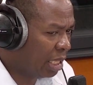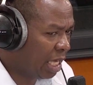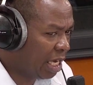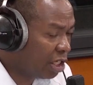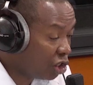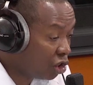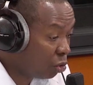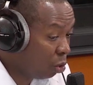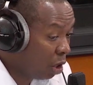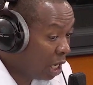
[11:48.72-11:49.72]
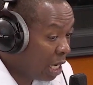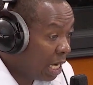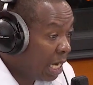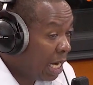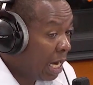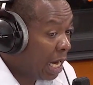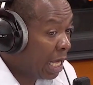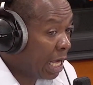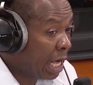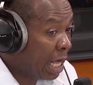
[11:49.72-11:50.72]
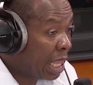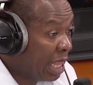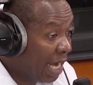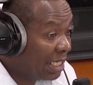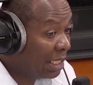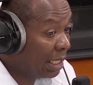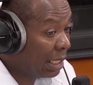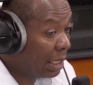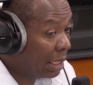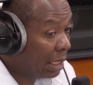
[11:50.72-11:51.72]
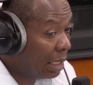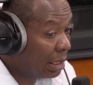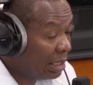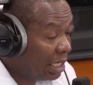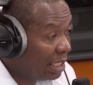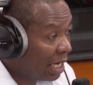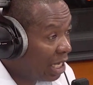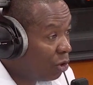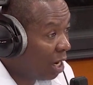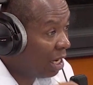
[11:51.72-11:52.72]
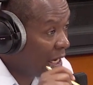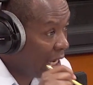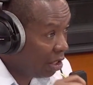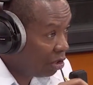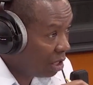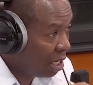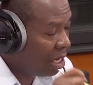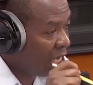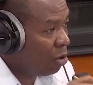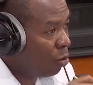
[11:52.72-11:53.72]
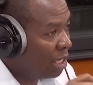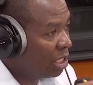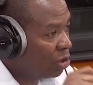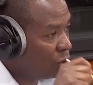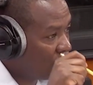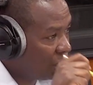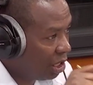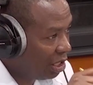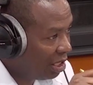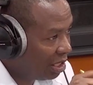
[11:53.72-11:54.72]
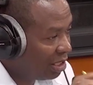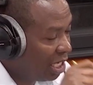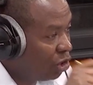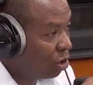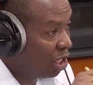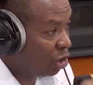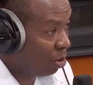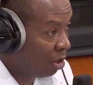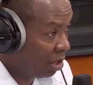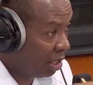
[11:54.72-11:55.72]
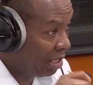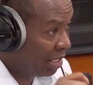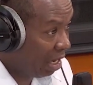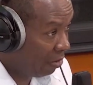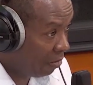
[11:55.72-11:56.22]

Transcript: issue that Senator Kajwang raised, he wanted to see the insurance policy itself.